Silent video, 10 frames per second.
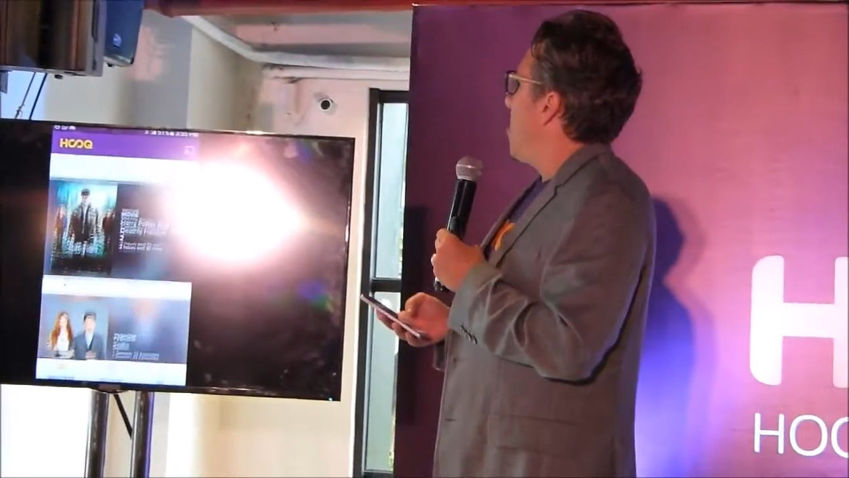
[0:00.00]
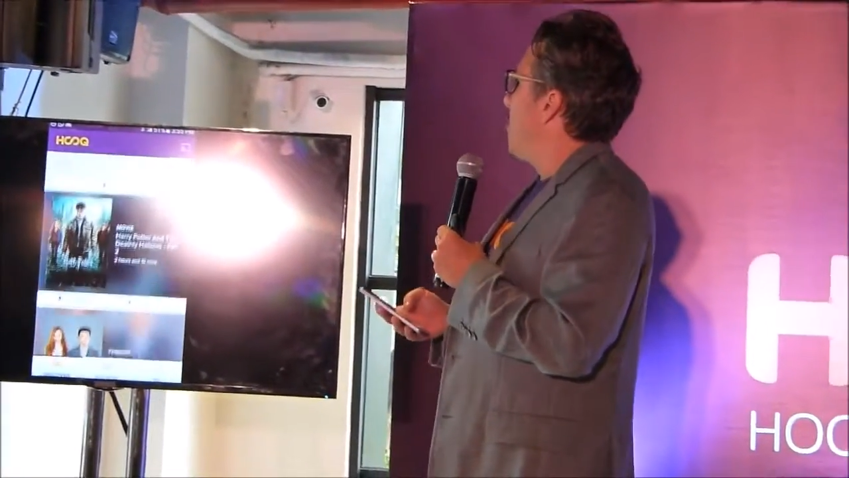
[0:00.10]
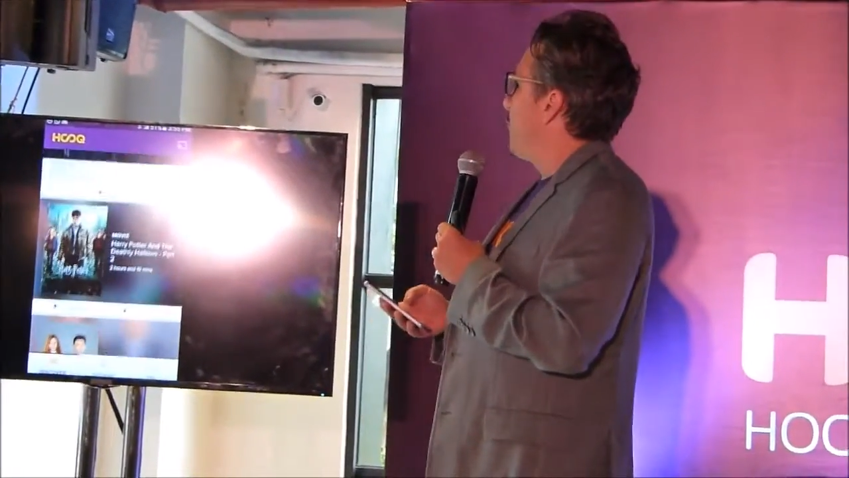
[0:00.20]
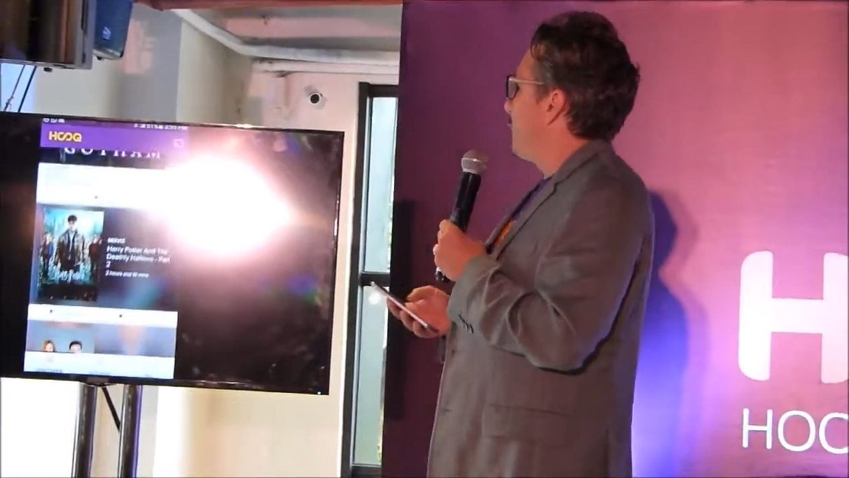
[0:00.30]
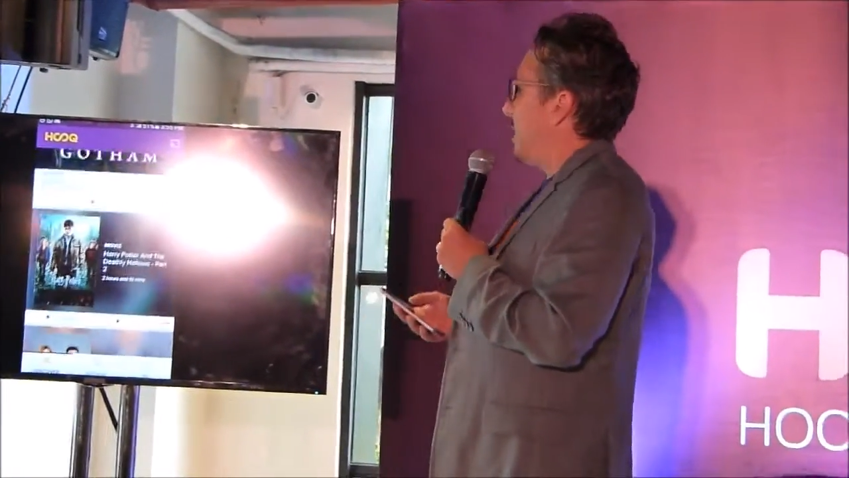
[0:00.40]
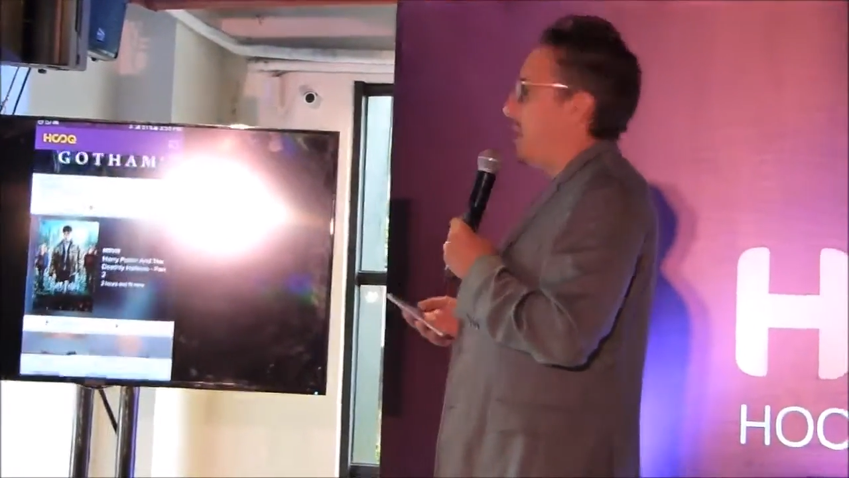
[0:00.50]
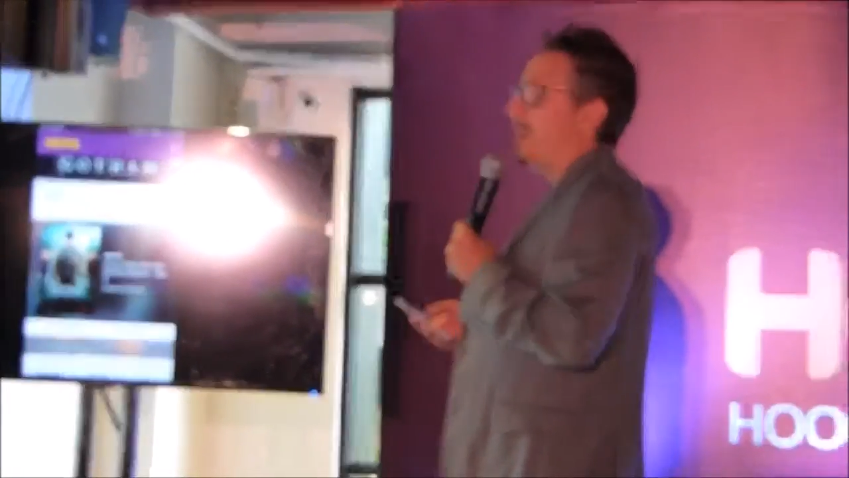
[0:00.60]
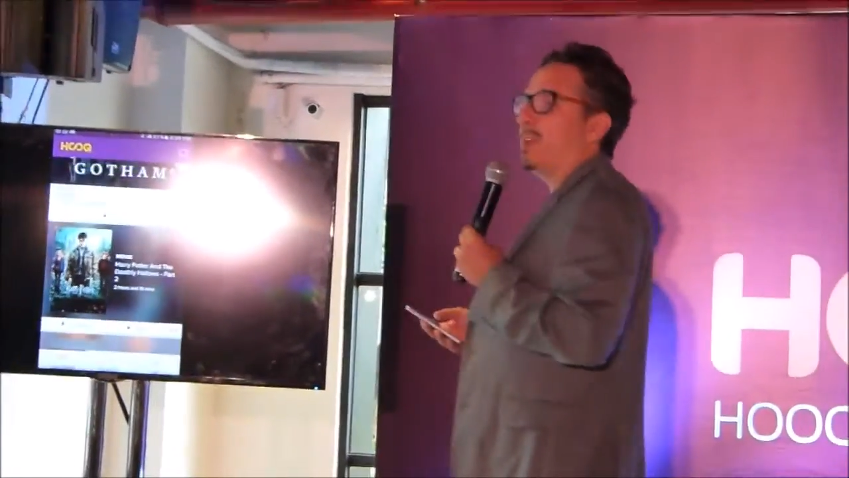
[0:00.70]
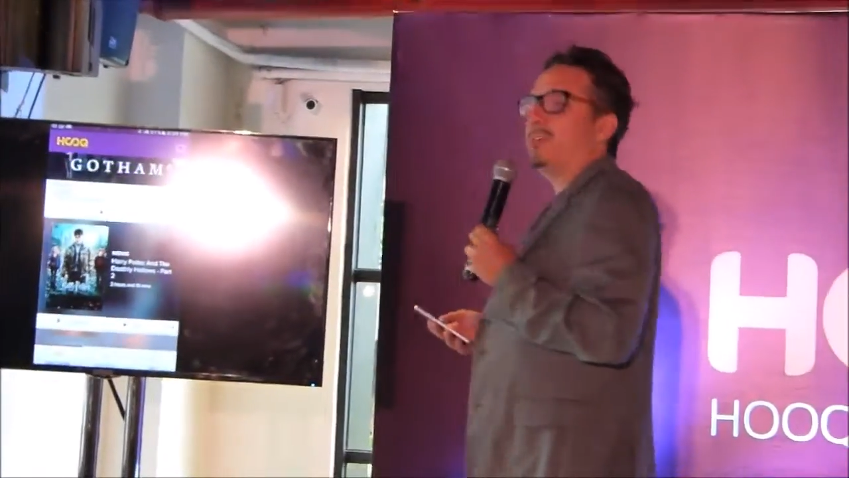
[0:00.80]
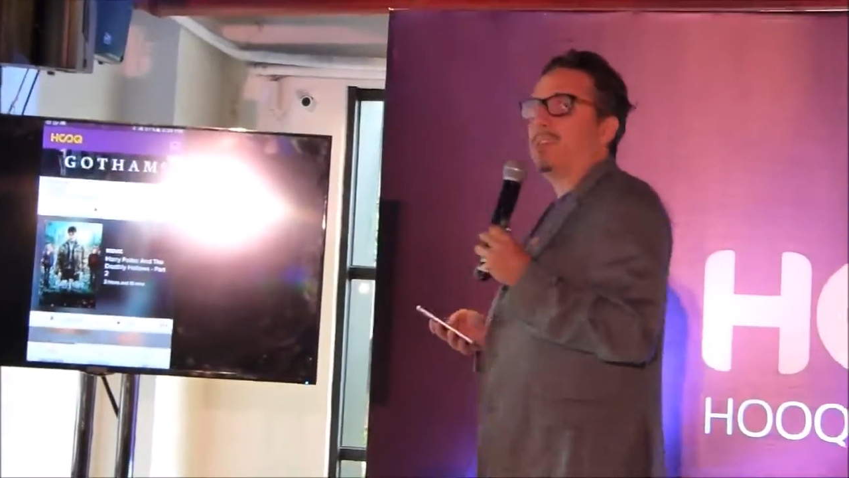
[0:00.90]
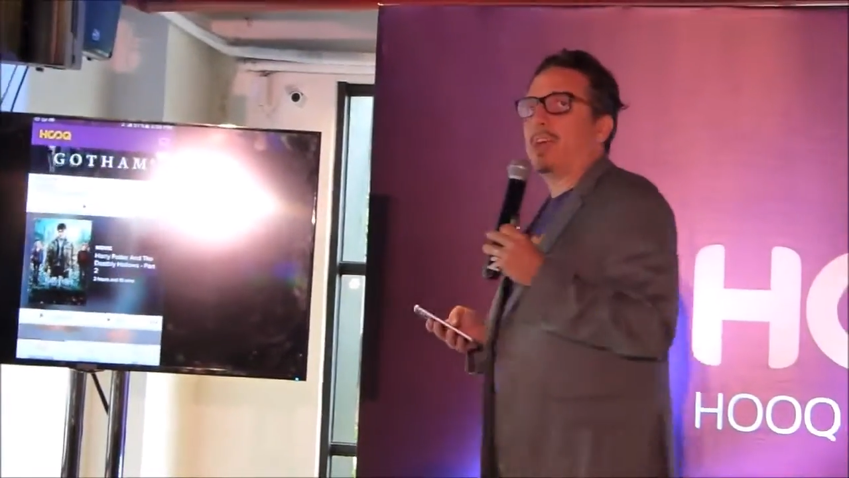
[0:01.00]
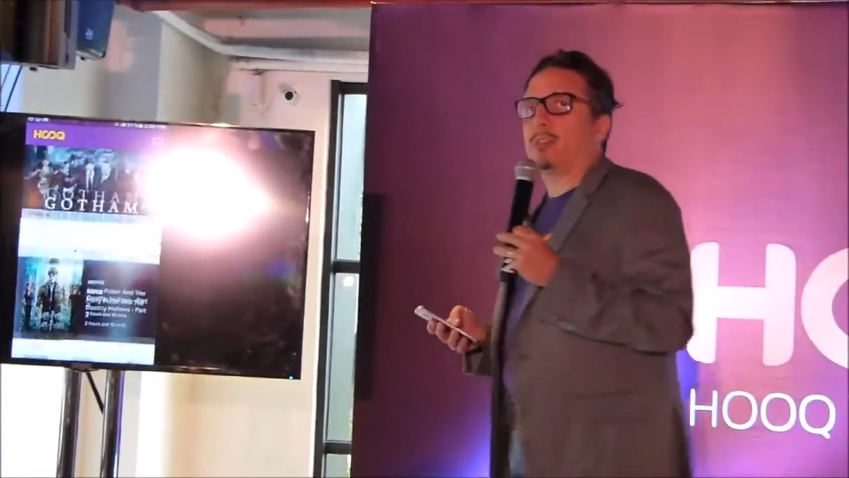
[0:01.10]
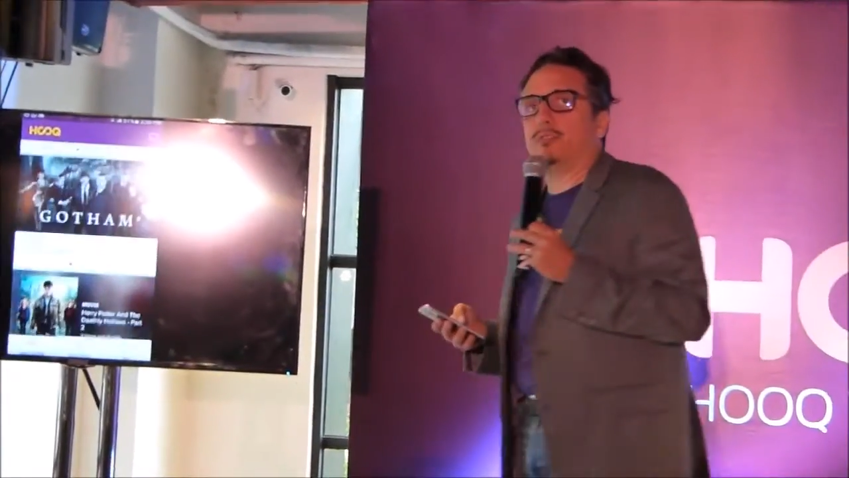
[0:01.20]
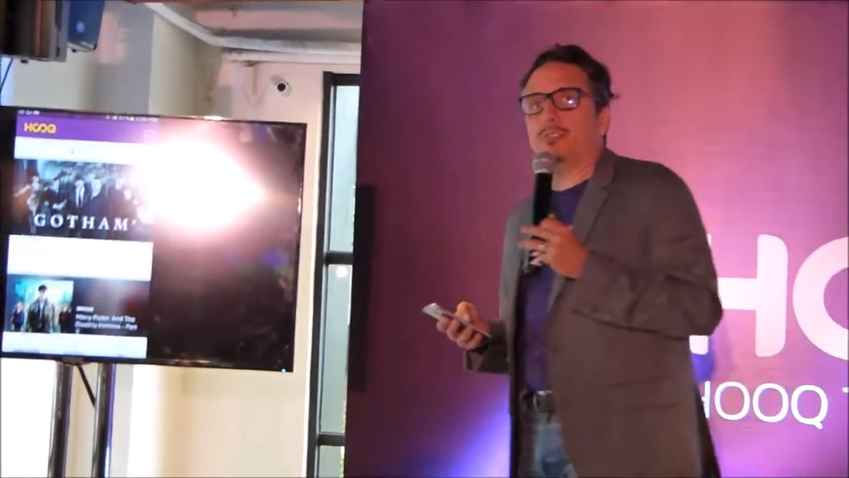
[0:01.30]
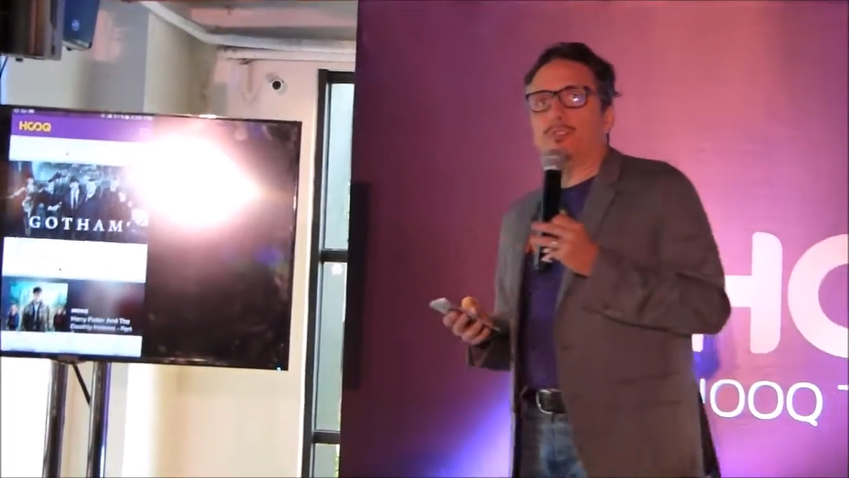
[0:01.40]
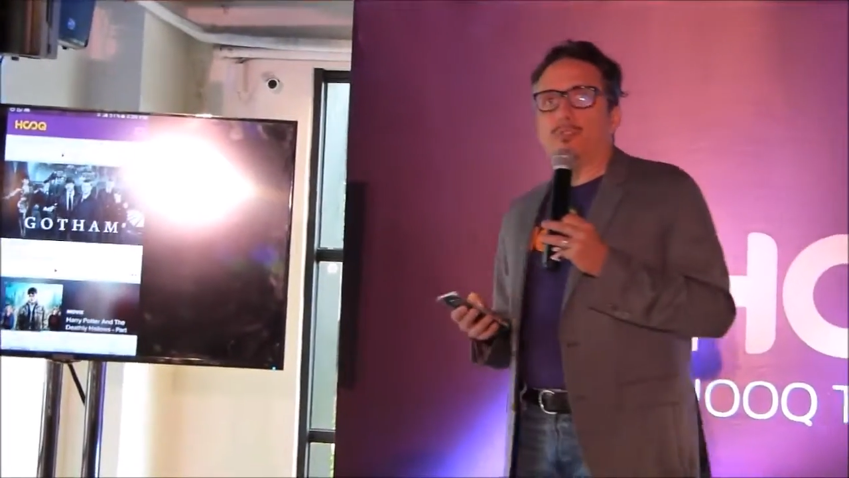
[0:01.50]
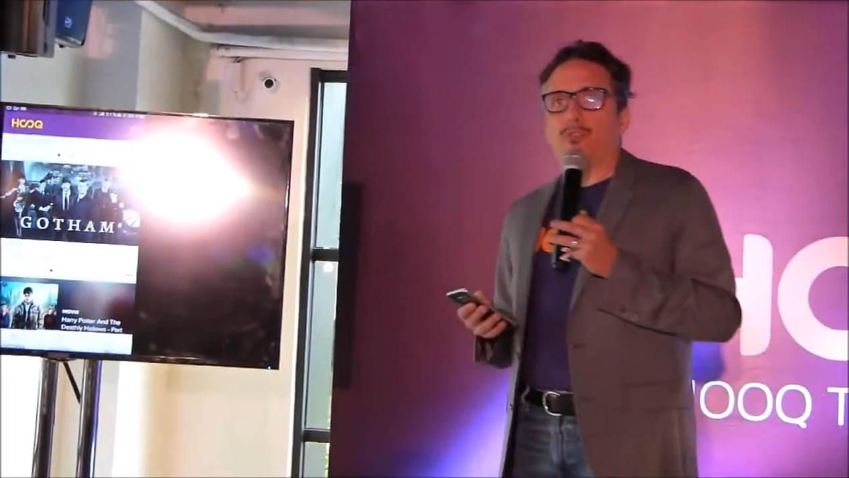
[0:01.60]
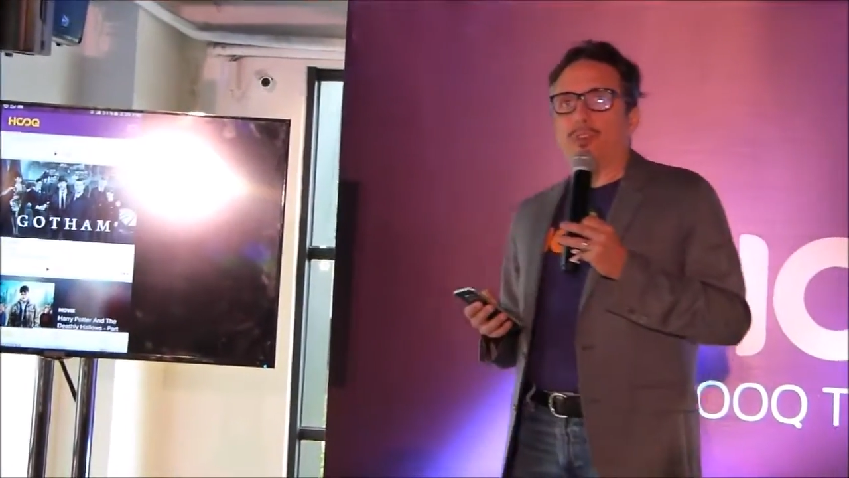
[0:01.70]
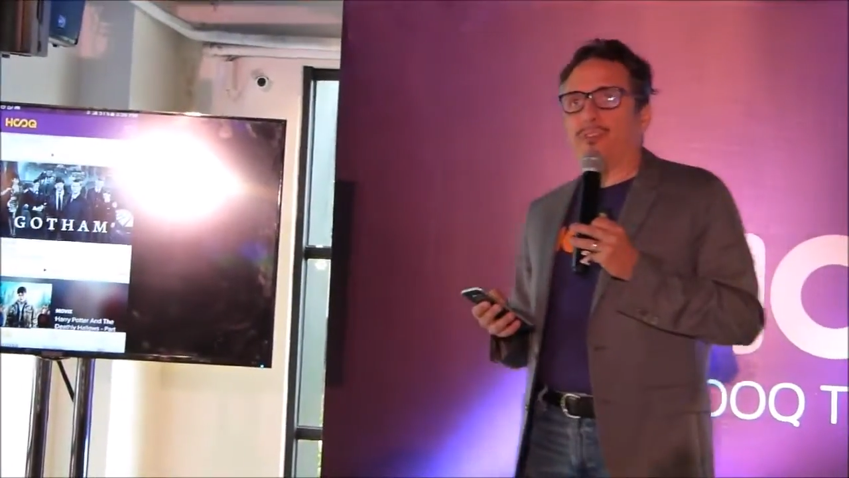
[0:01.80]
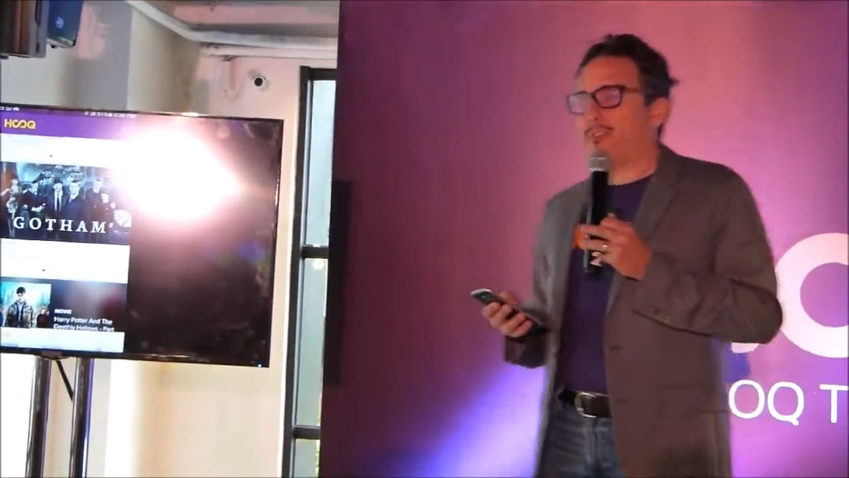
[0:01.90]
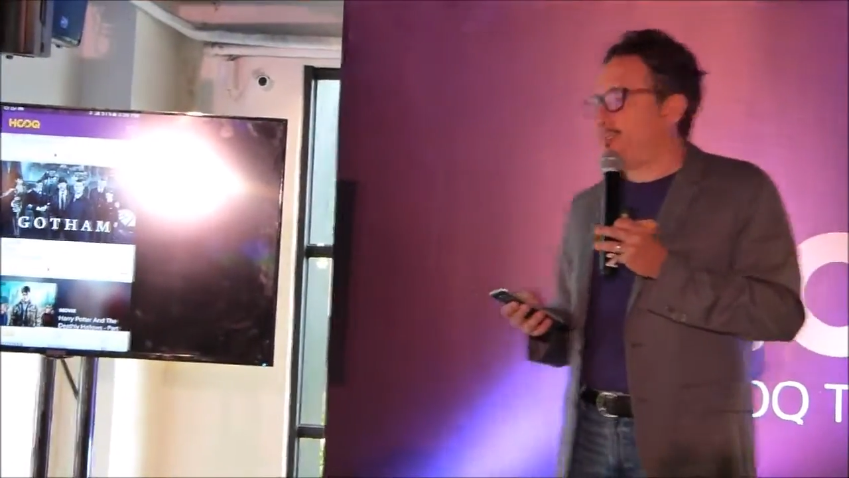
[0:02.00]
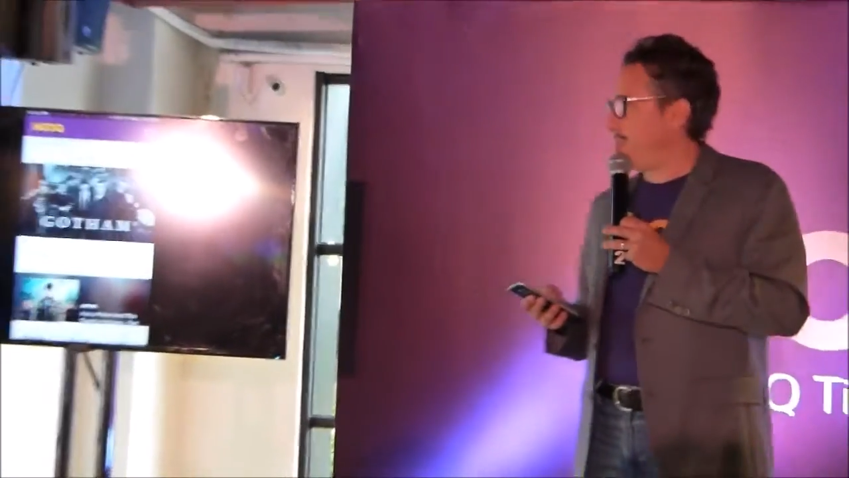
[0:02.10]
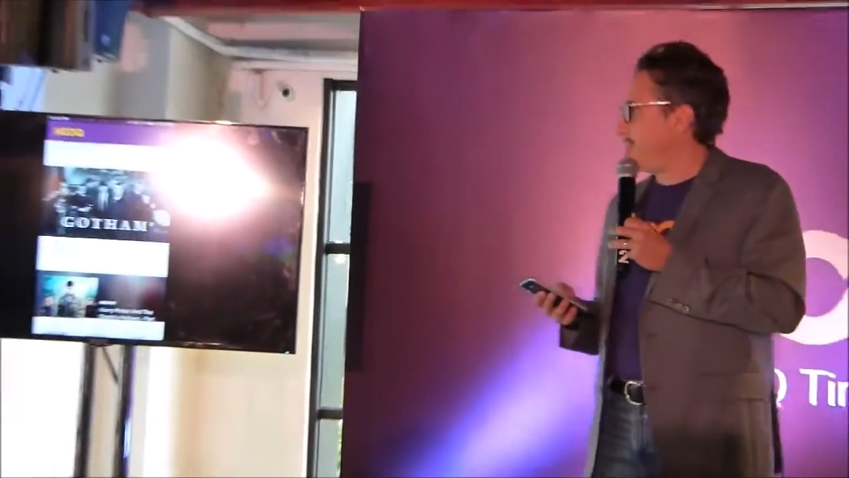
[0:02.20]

over time, is tailored to your choice.